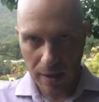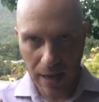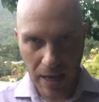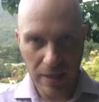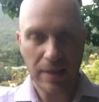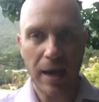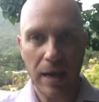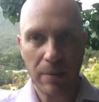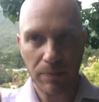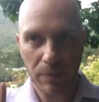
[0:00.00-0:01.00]
take the
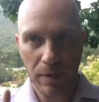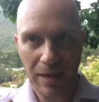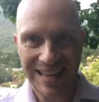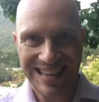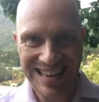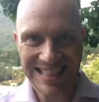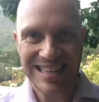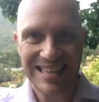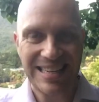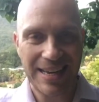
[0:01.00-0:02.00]
time, get the
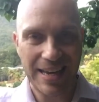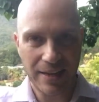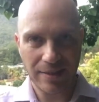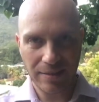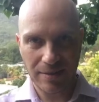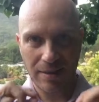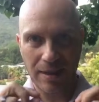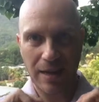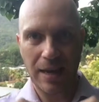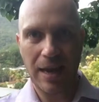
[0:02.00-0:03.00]
details,
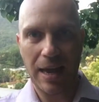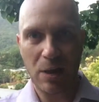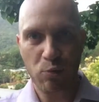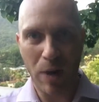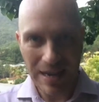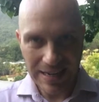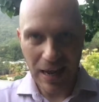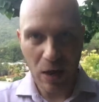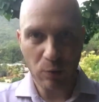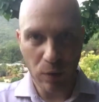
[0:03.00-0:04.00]
write
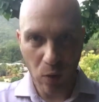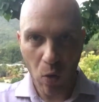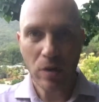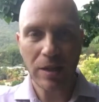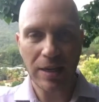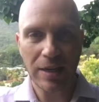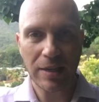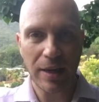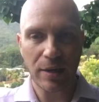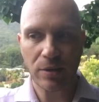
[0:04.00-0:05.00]
down, record the
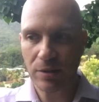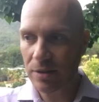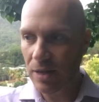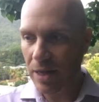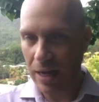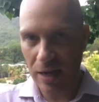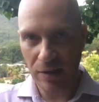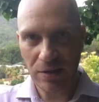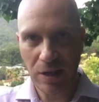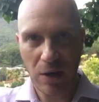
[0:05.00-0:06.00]
details, in a
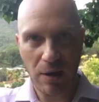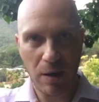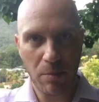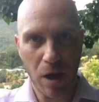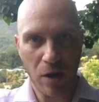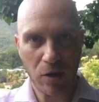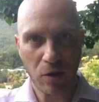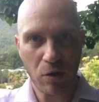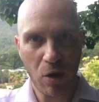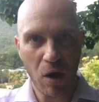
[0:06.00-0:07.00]
CRM,
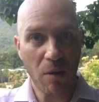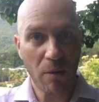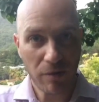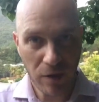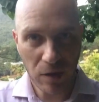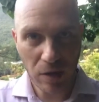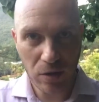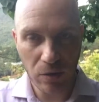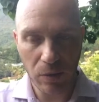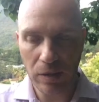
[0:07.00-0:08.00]
audio note, however you're going to
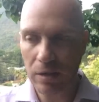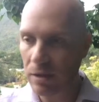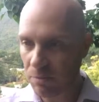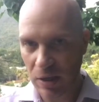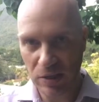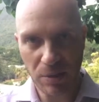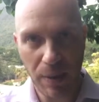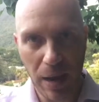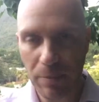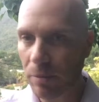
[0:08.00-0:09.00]
do it, piece of
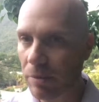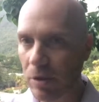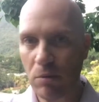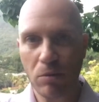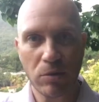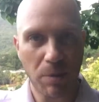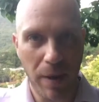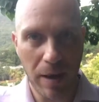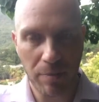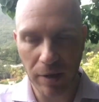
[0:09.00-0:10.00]
paper, but don't lose the
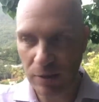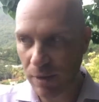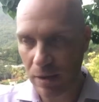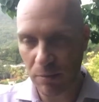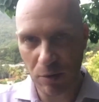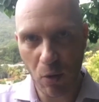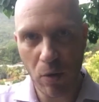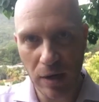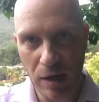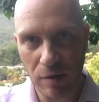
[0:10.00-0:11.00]
paper. That's why the
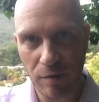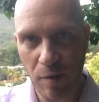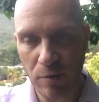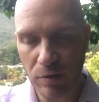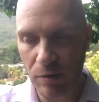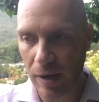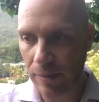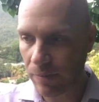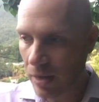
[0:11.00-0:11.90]
recording on your phone is great